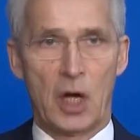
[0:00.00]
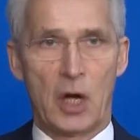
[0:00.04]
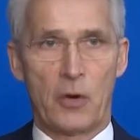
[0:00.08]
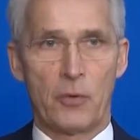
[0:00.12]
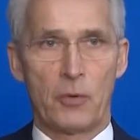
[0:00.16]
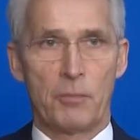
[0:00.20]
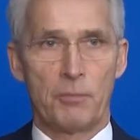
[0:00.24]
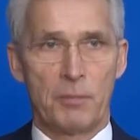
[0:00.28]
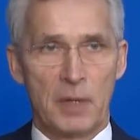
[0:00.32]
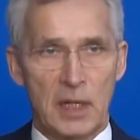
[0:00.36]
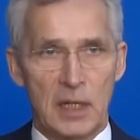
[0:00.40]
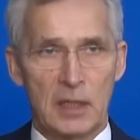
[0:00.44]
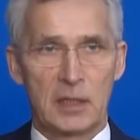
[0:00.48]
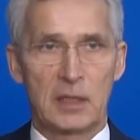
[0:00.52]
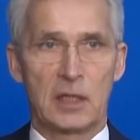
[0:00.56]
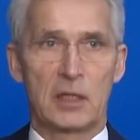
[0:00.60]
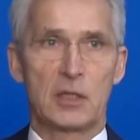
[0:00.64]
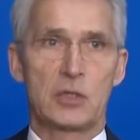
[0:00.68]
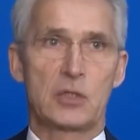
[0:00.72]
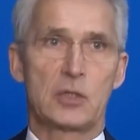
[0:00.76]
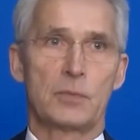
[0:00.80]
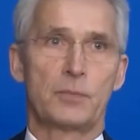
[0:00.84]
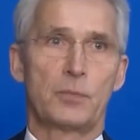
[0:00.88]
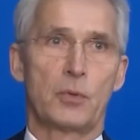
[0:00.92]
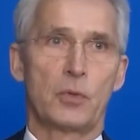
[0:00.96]
our
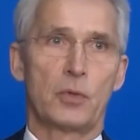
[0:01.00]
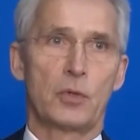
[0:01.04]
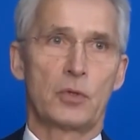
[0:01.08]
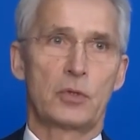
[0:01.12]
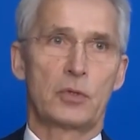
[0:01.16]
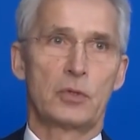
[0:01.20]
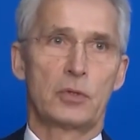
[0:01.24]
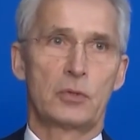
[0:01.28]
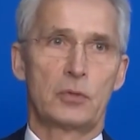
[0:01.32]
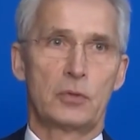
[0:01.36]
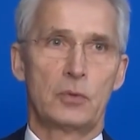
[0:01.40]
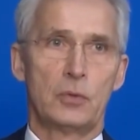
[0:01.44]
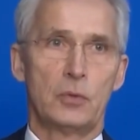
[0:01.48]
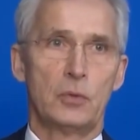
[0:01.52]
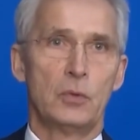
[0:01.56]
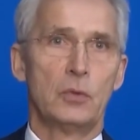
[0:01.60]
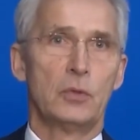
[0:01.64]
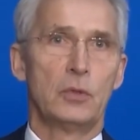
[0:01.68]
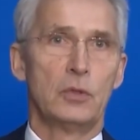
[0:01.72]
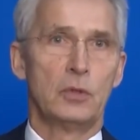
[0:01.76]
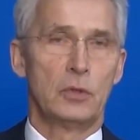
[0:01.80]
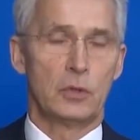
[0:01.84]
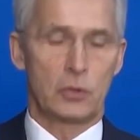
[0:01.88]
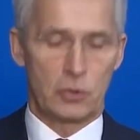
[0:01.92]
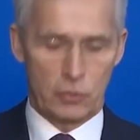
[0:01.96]
military support
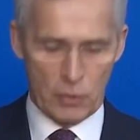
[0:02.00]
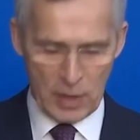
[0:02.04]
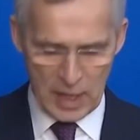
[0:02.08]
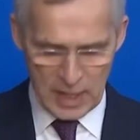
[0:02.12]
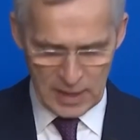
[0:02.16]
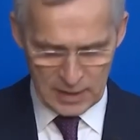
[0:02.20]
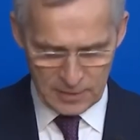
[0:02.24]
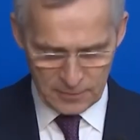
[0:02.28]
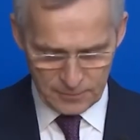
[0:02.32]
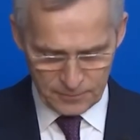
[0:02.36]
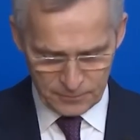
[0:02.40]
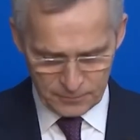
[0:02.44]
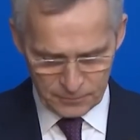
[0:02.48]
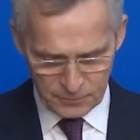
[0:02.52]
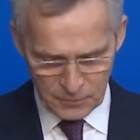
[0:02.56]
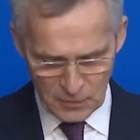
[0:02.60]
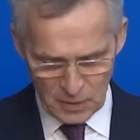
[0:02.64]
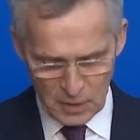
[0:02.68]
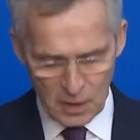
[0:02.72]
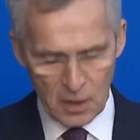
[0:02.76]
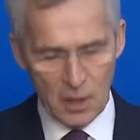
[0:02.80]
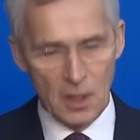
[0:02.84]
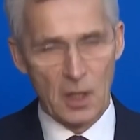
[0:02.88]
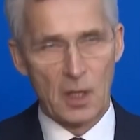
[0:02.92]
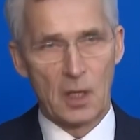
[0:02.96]
to Ukraine.
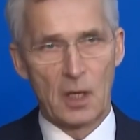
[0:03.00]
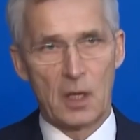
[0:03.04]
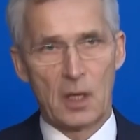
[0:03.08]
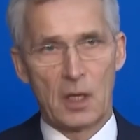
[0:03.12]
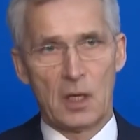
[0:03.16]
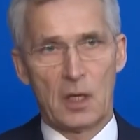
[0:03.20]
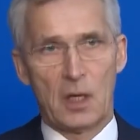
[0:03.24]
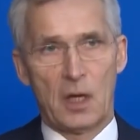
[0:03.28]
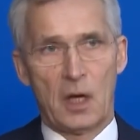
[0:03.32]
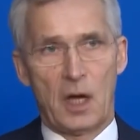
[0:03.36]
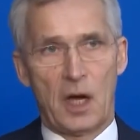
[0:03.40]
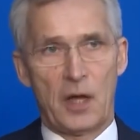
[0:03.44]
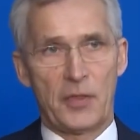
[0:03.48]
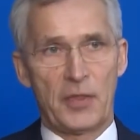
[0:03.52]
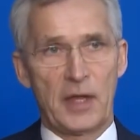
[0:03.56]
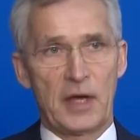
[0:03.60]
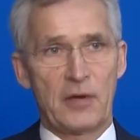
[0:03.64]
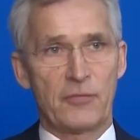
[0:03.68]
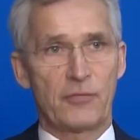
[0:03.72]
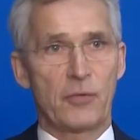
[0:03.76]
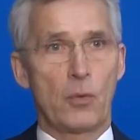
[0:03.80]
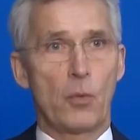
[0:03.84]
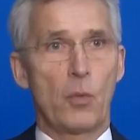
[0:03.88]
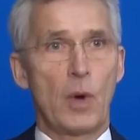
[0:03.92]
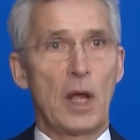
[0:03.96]
I
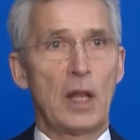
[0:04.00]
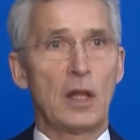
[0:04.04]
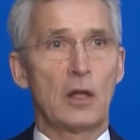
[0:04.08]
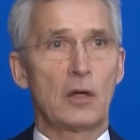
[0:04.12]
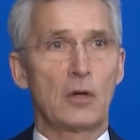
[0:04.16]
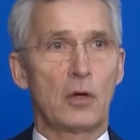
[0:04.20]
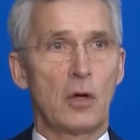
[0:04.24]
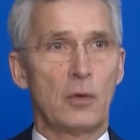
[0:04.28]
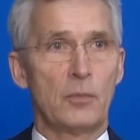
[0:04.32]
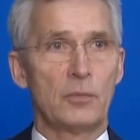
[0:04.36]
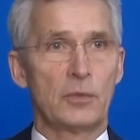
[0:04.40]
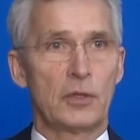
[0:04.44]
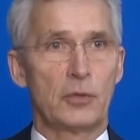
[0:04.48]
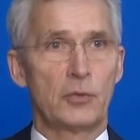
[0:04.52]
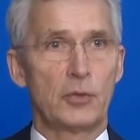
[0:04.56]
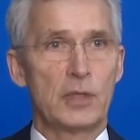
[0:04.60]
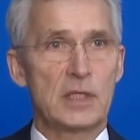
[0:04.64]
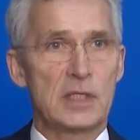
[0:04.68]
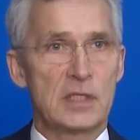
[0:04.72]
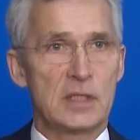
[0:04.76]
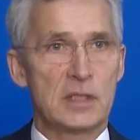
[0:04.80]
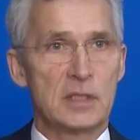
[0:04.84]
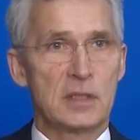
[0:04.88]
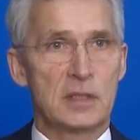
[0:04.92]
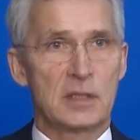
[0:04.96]
therefore welcome the
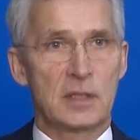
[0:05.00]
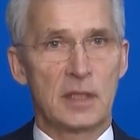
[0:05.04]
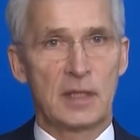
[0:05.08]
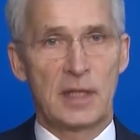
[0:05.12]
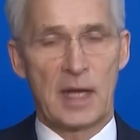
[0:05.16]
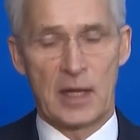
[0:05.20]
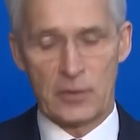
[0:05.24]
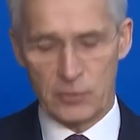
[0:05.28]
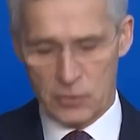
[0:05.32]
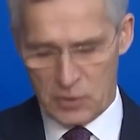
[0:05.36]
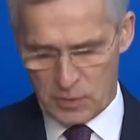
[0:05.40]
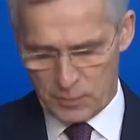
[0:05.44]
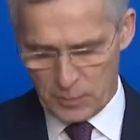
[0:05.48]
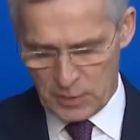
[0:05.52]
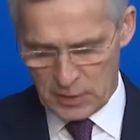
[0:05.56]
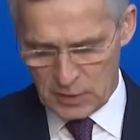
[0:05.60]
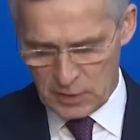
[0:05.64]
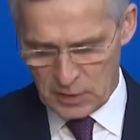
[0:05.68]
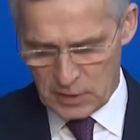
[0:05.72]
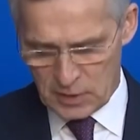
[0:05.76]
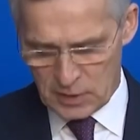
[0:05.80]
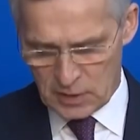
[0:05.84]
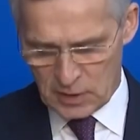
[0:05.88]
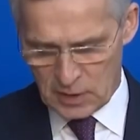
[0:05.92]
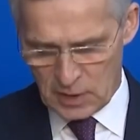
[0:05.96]
recent
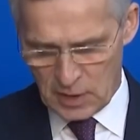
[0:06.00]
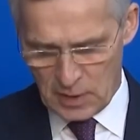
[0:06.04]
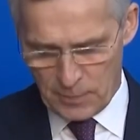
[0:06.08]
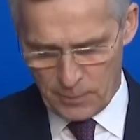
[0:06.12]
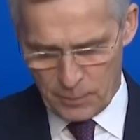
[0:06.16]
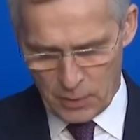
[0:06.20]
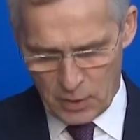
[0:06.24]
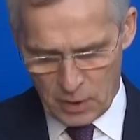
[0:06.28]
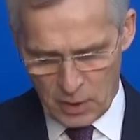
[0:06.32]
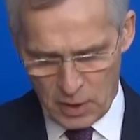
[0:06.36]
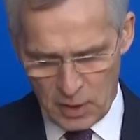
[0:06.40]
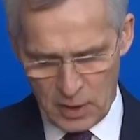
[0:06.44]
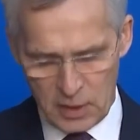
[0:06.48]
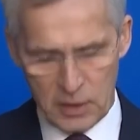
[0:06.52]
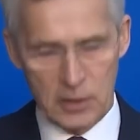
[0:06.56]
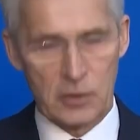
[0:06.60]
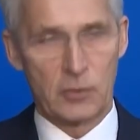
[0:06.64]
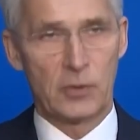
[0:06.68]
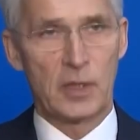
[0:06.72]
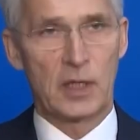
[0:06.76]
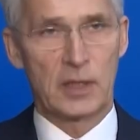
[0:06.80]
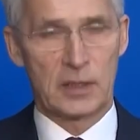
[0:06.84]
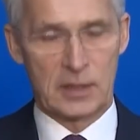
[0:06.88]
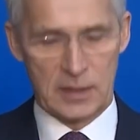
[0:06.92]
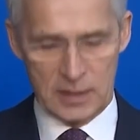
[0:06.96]
announcements by the
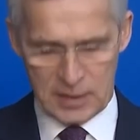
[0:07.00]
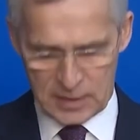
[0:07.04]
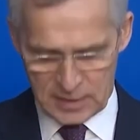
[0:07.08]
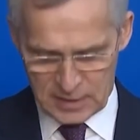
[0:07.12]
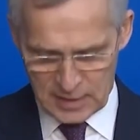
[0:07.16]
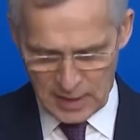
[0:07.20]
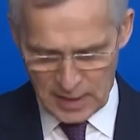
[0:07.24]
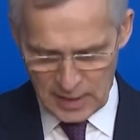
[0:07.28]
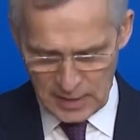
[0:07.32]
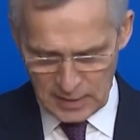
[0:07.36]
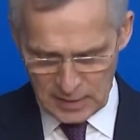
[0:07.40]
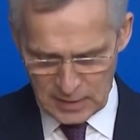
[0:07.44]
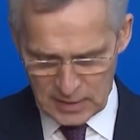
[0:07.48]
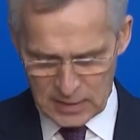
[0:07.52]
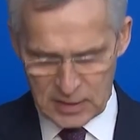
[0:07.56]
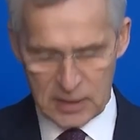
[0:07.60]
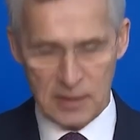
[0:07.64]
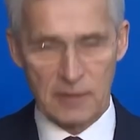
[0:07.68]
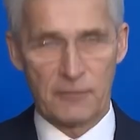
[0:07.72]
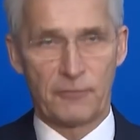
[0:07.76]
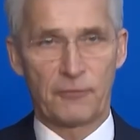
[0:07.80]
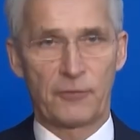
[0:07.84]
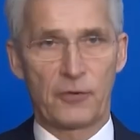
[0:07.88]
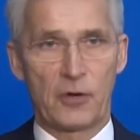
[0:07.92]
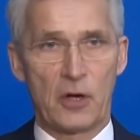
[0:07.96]
United
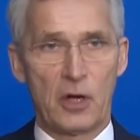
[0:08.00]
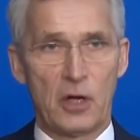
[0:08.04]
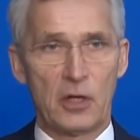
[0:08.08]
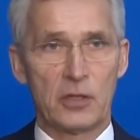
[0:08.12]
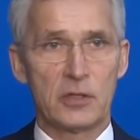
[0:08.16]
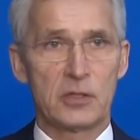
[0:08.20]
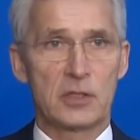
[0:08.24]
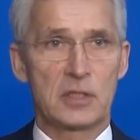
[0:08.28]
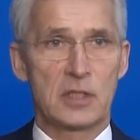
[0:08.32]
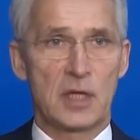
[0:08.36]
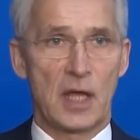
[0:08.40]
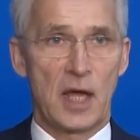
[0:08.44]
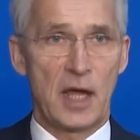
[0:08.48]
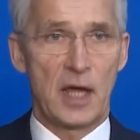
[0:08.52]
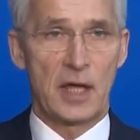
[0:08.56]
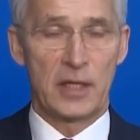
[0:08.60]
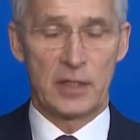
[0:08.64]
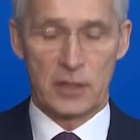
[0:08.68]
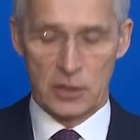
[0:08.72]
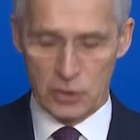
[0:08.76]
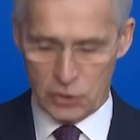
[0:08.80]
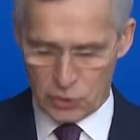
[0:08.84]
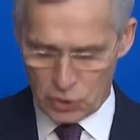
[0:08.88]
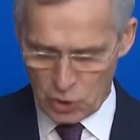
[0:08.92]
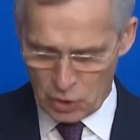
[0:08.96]
States, France
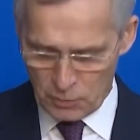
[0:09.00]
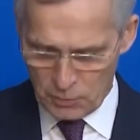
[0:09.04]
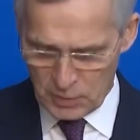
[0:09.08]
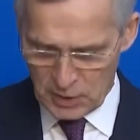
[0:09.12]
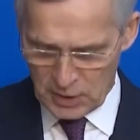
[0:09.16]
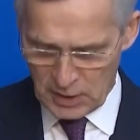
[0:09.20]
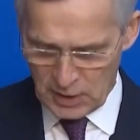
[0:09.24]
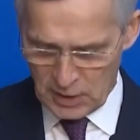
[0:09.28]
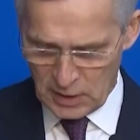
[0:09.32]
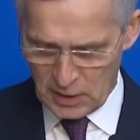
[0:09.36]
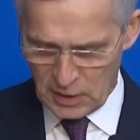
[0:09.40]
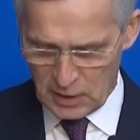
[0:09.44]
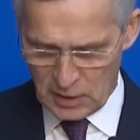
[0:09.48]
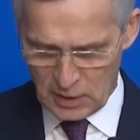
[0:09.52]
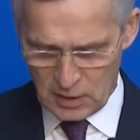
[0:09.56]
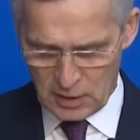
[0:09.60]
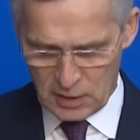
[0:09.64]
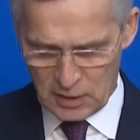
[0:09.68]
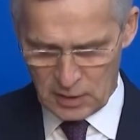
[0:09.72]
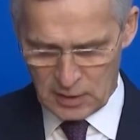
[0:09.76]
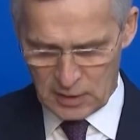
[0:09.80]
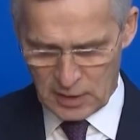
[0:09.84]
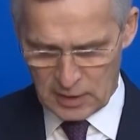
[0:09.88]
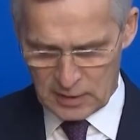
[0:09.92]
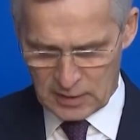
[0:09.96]
and Germany
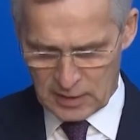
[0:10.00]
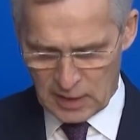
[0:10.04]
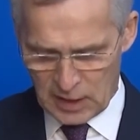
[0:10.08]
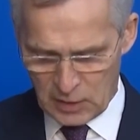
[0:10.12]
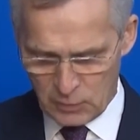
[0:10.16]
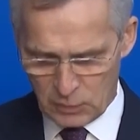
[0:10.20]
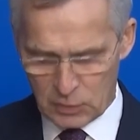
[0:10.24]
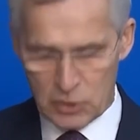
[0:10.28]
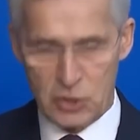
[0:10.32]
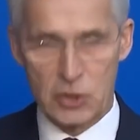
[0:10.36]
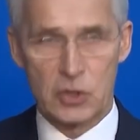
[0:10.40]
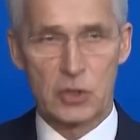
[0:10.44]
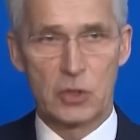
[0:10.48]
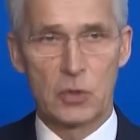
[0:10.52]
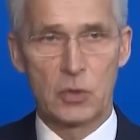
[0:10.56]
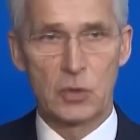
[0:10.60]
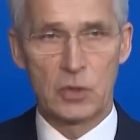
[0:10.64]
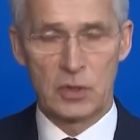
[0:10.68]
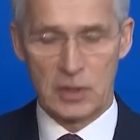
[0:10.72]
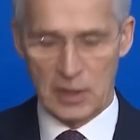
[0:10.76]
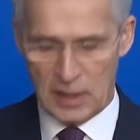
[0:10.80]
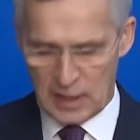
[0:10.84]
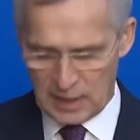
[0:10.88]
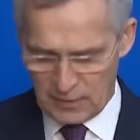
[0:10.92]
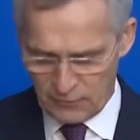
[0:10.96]
that they will
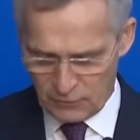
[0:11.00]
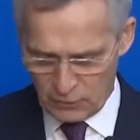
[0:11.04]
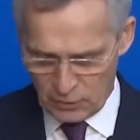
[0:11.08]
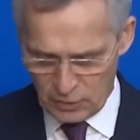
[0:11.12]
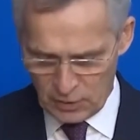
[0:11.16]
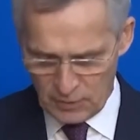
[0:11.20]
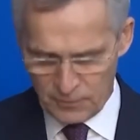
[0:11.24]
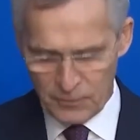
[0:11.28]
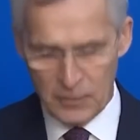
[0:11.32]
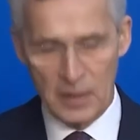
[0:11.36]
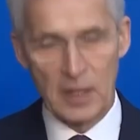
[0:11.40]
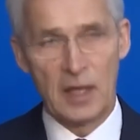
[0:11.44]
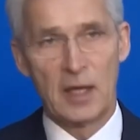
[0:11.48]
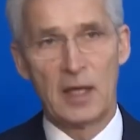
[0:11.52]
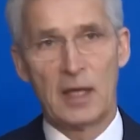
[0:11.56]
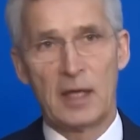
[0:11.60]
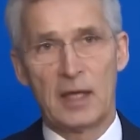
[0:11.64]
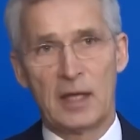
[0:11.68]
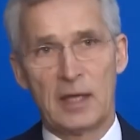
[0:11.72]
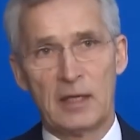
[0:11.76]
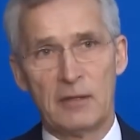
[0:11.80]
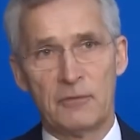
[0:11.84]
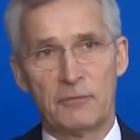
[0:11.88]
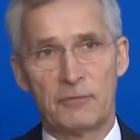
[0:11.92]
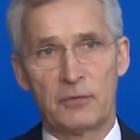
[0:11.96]
soon deliver
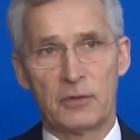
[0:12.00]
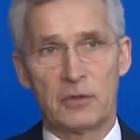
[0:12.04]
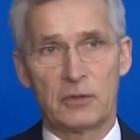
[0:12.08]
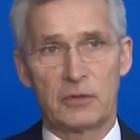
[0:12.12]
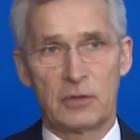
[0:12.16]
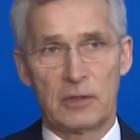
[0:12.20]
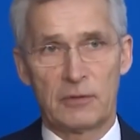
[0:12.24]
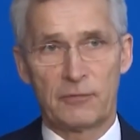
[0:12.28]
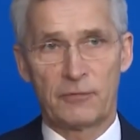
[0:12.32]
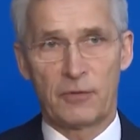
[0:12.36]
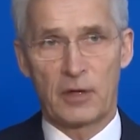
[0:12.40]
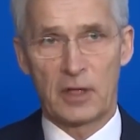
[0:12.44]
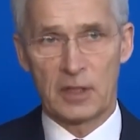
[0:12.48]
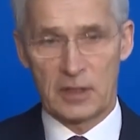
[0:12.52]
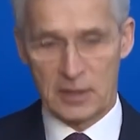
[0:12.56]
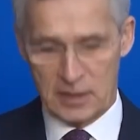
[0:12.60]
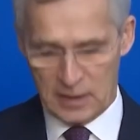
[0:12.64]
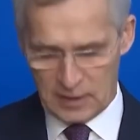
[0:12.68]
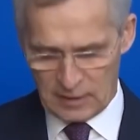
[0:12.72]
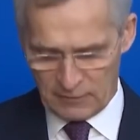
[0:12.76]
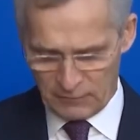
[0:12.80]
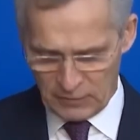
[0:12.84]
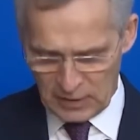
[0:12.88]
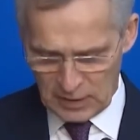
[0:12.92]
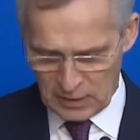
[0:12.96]
infantry
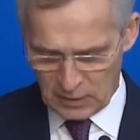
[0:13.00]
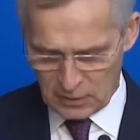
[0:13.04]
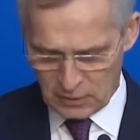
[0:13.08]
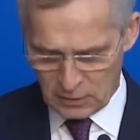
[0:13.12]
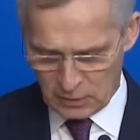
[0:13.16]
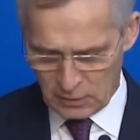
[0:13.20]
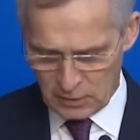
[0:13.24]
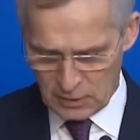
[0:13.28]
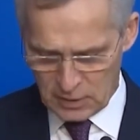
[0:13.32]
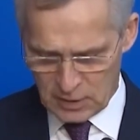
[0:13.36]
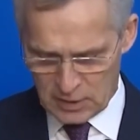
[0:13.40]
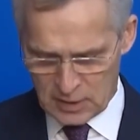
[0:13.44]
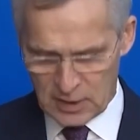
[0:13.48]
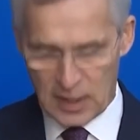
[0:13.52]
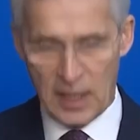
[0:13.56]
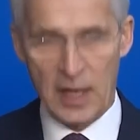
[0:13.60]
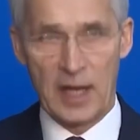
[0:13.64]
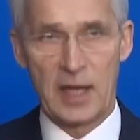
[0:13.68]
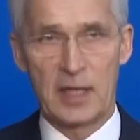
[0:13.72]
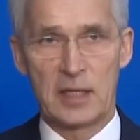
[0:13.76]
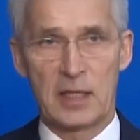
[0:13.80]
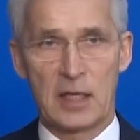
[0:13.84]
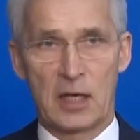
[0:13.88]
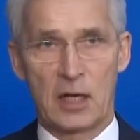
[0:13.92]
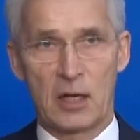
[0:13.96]
fighting vehicles
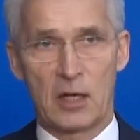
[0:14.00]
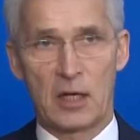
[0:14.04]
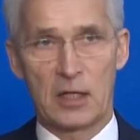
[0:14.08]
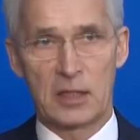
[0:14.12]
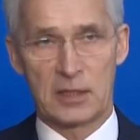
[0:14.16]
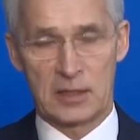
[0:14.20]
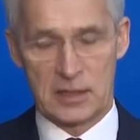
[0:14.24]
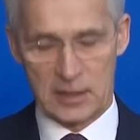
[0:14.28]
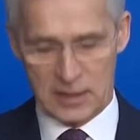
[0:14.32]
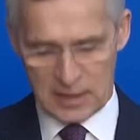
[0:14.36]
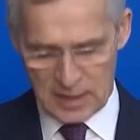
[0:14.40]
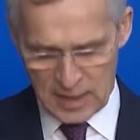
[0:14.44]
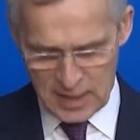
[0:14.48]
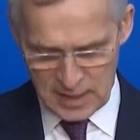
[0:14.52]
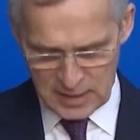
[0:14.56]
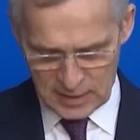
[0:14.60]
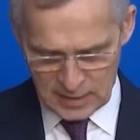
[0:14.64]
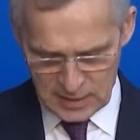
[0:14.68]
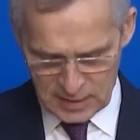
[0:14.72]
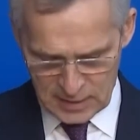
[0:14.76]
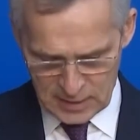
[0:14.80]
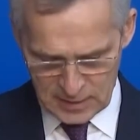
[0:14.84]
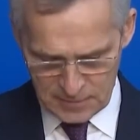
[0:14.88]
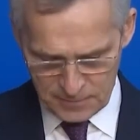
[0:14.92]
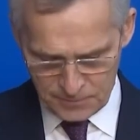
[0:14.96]
and light
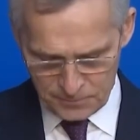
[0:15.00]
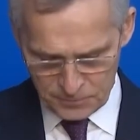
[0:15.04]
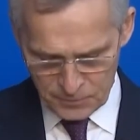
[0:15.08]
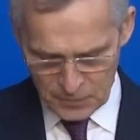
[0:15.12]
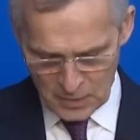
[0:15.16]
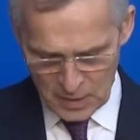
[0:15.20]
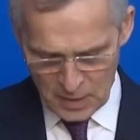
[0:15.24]
tanks,